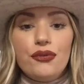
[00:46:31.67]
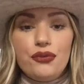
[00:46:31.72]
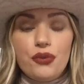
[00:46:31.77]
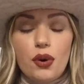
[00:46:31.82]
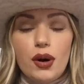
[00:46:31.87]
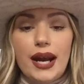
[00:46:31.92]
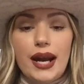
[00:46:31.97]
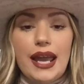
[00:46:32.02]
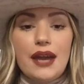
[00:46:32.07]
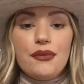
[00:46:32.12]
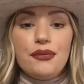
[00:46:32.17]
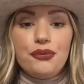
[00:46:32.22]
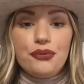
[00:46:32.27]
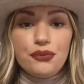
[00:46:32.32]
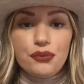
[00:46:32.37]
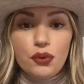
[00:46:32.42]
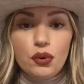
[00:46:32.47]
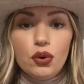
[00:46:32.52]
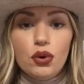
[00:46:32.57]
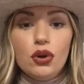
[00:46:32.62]
for a
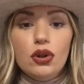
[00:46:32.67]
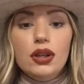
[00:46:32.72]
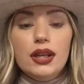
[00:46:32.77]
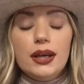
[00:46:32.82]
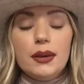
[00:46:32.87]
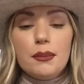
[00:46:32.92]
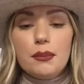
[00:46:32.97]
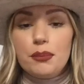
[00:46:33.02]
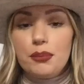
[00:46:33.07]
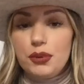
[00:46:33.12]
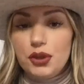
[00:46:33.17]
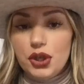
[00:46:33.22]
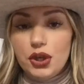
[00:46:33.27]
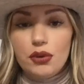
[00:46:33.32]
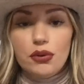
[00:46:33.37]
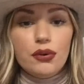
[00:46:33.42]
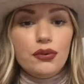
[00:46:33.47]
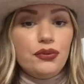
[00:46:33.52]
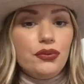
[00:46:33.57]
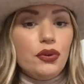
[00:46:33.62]
full,
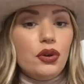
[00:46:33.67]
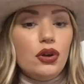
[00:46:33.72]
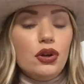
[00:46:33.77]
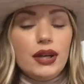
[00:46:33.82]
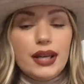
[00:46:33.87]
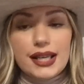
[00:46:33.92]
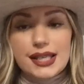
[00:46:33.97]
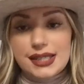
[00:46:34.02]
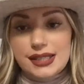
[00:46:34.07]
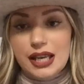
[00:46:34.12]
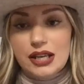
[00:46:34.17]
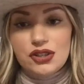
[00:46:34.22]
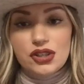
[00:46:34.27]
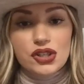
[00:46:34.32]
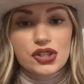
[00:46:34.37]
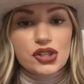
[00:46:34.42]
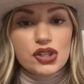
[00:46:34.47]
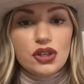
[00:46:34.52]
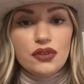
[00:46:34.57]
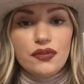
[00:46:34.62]
beautiful
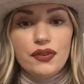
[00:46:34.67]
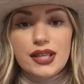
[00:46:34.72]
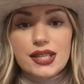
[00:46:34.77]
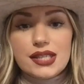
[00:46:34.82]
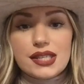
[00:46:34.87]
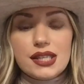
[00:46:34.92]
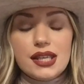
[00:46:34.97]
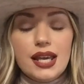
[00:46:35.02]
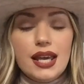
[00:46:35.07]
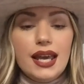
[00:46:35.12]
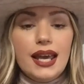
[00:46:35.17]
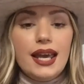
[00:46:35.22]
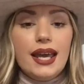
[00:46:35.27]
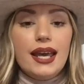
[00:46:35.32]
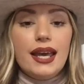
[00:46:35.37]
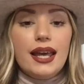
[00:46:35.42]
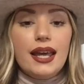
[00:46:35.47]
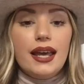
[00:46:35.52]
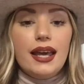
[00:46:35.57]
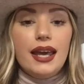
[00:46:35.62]
extension service,
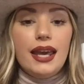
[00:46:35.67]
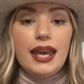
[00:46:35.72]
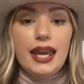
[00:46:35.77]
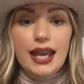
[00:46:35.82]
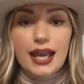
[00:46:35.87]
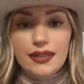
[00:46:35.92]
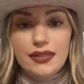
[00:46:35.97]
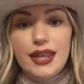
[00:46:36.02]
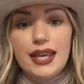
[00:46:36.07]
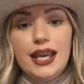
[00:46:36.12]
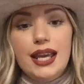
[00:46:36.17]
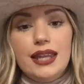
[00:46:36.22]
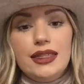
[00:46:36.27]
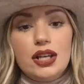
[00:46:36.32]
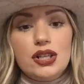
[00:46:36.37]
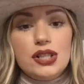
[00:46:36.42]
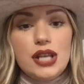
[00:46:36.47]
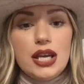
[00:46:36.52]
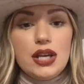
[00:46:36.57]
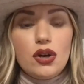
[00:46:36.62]
and they get
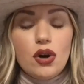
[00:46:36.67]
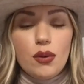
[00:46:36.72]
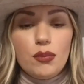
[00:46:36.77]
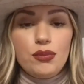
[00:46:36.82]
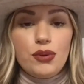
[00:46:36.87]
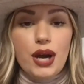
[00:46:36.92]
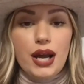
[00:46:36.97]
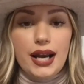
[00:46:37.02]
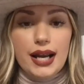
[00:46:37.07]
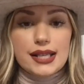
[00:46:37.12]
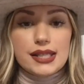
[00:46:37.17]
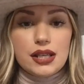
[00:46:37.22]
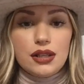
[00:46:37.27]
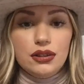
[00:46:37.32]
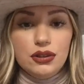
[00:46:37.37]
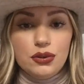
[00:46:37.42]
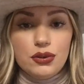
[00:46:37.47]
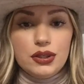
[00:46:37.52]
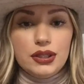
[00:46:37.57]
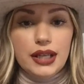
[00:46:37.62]
their take-home products
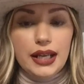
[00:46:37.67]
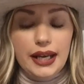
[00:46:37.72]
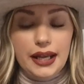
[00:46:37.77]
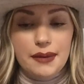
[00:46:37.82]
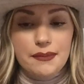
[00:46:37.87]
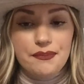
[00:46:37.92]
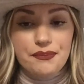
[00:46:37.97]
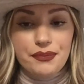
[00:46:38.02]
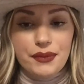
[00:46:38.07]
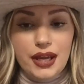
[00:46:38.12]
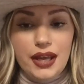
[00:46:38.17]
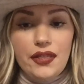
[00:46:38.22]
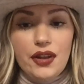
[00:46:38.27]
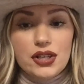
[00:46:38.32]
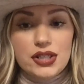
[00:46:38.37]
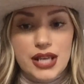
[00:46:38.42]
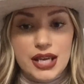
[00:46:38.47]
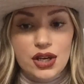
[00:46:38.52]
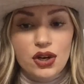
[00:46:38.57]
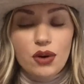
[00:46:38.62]
included in it. And
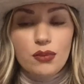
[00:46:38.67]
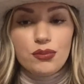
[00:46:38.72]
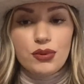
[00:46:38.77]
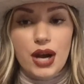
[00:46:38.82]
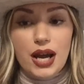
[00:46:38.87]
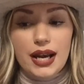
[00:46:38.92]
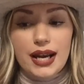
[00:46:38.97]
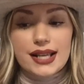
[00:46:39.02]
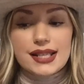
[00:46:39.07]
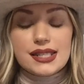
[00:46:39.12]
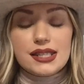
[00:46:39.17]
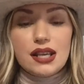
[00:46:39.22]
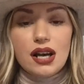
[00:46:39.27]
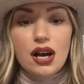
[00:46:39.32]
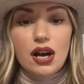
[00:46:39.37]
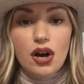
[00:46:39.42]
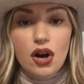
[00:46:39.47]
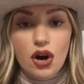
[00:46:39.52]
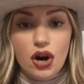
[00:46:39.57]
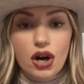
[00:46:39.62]
their take-home products
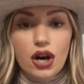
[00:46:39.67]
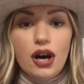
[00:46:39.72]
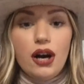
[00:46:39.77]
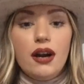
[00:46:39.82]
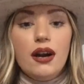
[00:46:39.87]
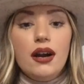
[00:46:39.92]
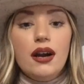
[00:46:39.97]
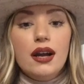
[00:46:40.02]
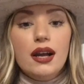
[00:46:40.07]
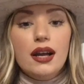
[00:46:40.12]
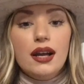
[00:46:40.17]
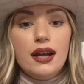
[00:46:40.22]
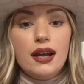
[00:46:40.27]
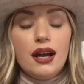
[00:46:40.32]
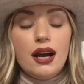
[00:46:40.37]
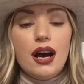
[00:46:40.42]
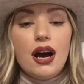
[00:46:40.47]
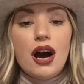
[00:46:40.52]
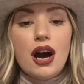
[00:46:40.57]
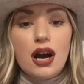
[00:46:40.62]
are
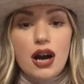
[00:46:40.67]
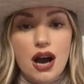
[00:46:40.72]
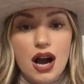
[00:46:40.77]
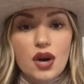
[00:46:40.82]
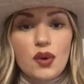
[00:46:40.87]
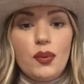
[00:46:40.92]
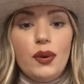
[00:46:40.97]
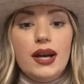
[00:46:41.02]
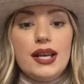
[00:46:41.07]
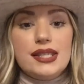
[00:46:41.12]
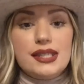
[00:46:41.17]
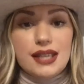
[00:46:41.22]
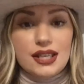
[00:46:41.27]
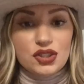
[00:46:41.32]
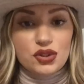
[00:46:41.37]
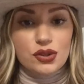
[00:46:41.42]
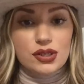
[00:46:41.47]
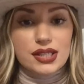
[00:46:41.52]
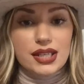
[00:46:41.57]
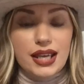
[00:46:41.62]
our AQUA
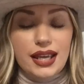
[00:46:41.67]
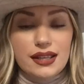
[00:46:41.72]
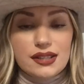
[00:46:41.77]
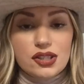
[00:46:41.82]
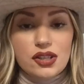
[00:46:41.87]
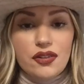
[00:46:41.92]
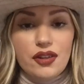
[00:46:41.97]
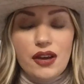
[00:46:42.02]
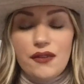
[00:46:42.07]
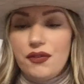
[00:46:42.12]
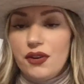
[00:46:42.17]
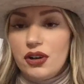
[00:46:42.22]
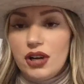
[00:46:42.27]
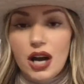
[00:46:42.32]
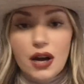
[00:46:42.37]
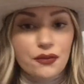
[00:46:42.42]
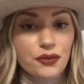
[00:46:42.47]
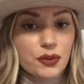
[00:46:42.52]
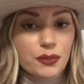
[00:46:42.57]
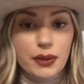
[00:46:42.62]
Essentials Kit. So if you're
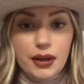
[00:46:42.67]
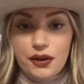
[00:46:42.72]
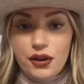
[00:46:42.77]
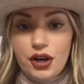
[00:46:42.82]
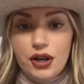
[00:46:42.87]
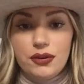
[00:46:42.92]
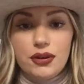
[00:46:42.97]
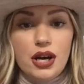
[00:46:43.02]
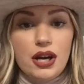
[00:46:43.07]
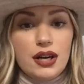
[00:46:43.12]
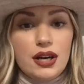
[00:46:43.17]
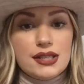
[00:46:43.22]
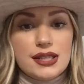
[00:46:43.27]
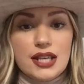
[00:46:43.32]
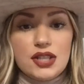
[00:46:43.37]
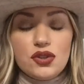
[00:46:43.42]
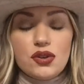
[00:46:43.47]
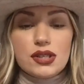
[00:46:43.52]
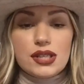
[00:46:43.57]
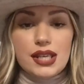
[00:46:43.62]
not familiar, our
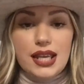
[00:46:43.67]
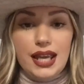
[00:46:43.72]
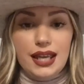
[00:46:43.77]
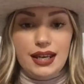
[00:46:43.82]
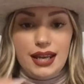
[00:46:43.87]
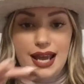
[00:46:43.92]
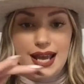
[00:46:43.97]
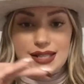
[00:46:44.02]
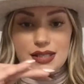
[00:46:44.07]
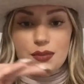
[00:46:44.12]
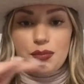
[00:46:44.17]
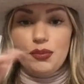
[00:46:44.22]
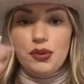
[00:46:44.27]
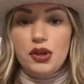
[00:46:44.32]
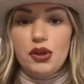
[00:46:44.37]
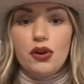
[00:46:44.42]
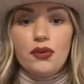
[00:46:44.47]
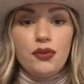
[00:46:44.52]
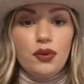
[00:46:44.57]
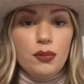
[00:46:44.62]
Essentials Kit has a
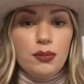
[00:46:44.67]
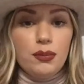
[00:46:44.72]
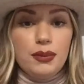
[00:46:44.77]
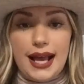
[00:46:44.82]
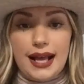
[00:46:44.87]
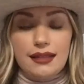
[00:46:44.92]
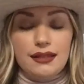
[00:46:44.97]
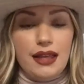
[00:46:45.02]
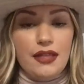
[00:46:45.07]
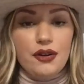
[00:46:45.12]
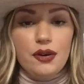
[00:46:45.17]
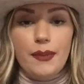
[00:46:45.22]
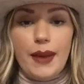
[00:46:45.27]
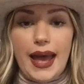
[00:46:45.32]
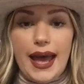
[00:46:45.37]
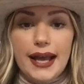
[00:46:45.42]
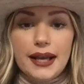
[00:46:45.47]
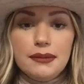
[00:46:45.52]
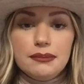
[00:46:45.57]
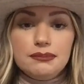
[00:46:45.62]
beautiful black leather
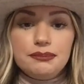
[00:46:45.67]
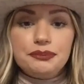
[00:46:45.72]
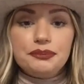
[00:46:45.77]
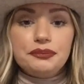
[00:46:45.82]
bag.